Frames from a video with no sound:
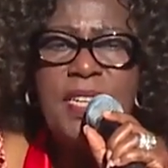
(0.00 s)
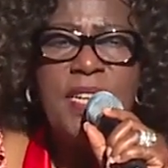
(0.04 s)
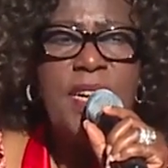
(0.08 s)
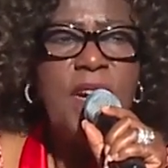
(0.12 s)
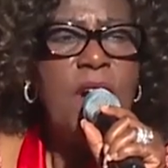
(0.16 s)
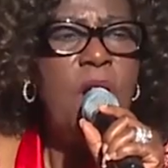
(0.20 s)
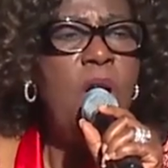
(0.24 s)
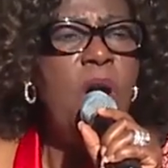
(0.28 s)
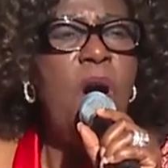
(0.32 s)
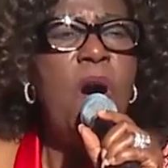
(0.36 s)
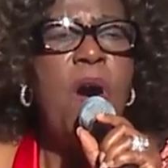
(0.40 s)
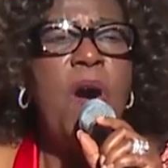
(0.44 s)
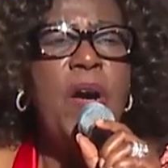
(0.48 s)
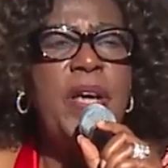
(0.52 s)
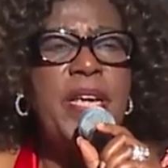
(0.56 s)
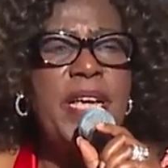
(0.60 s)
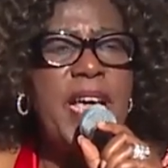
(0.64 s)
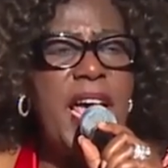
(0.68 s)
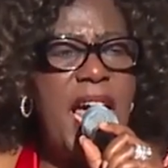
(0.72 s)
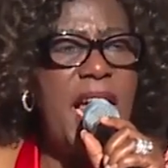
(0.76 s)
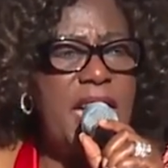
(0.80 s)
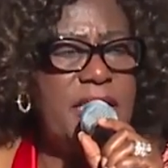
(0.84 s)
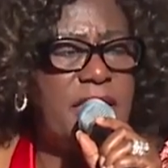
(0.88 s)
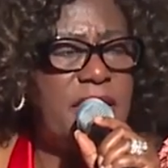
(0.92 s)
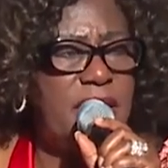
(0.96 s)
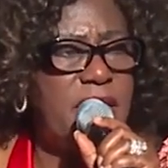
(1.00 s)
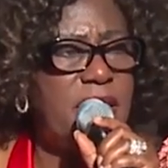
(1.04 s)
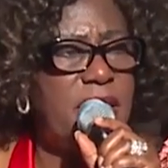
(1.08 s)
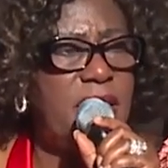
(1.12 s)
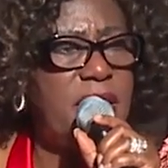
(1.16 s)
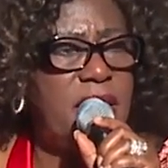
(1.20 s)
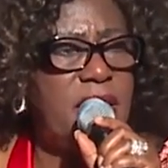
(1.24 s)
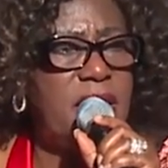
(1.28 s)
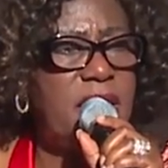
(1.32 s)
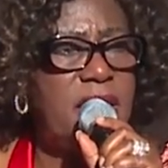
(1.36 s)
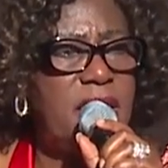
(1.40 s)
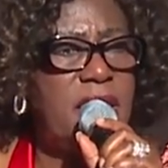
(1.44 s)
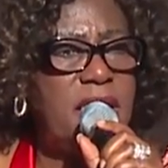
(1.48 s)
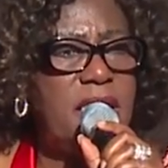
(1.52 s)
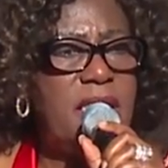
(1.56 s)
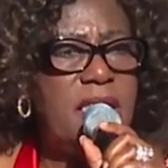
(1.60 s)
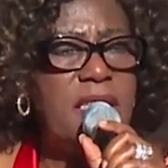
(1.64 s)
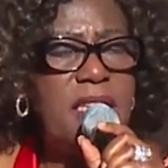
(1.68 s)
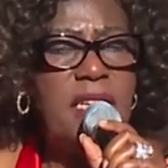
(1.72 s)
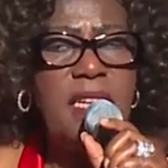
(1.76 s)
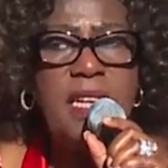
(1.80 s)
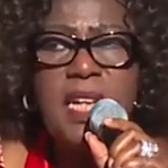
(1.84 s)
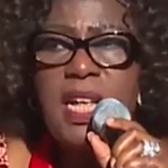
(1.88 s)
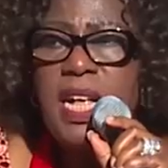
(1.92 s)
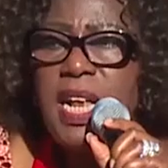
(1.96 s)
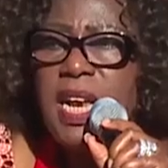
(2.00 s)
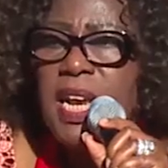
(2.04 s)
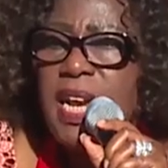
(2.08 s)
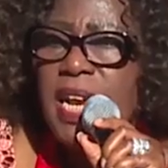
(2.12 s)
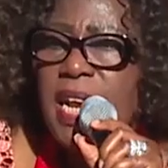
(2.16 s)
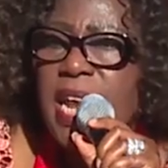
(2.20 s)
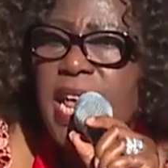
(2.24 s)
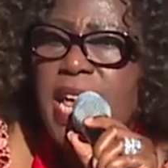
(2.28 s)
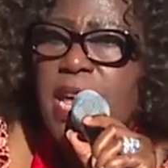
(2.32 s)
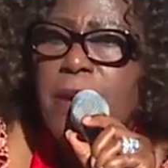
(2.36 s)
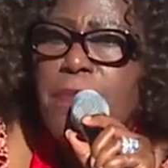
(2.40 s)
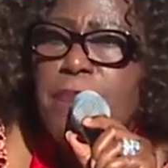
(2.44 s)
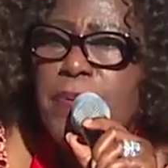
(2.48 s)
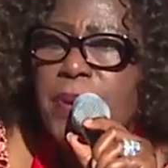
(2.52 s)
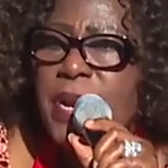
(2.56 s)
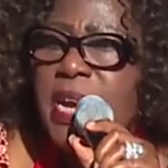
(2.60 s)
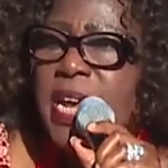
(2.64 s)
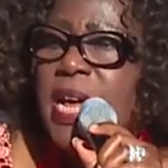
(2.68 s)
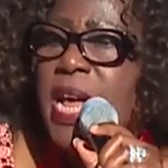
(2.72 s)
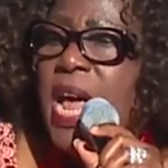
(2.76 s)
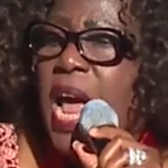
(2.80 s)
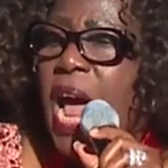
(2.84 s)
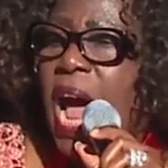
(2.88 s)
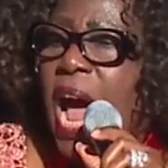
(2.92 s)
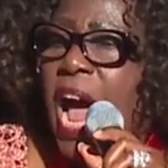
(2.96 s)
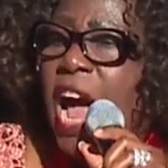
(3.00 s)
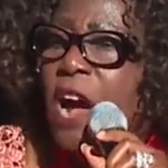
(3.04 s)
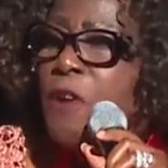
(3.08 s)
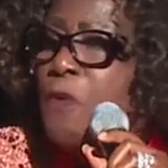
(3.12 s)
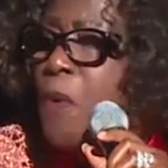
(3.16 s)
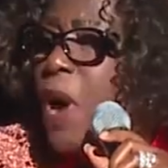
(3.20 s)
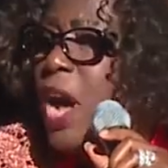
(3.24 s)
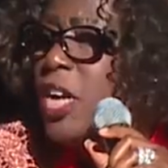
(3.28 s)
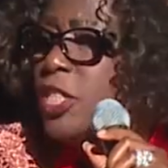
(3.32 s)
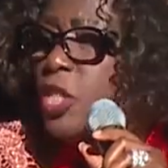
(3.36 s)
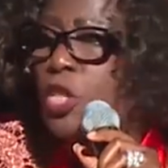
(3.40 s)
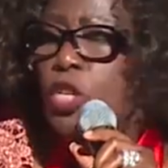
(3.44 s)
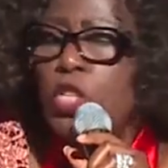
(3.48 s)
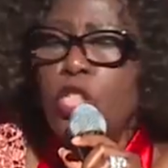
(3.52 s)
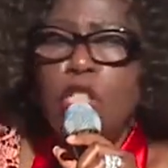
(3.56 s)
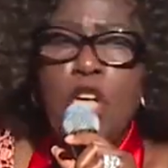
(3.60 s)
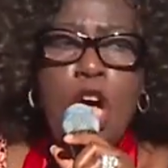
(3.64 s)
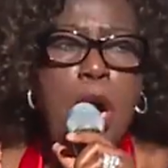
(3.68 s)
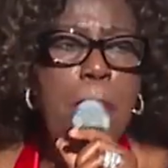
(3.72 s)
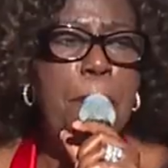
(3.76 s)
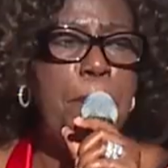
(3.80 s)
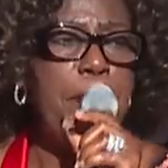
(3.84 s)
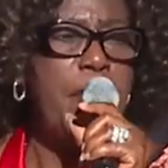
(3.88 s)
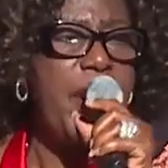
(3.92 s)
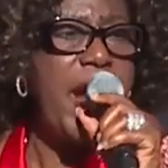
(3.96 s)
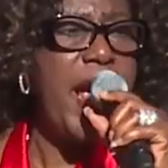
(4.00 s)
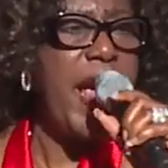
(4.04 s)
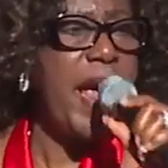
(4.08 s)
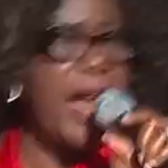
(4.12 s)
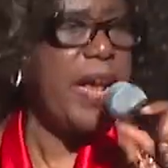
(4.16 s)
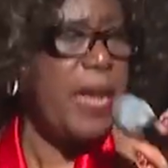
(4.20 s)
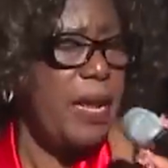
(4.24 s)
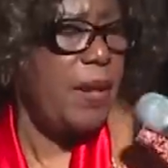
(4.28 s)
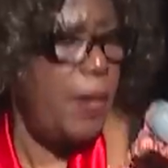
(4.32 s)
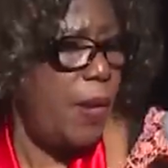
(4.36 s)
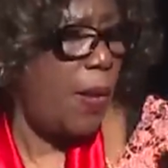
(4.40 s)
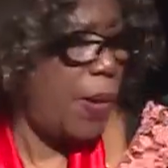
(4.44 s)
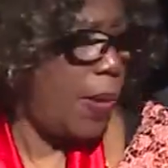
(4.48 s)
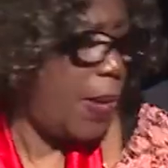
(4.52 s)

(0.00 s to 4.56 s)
Oh yes. Libri. I want you to pray.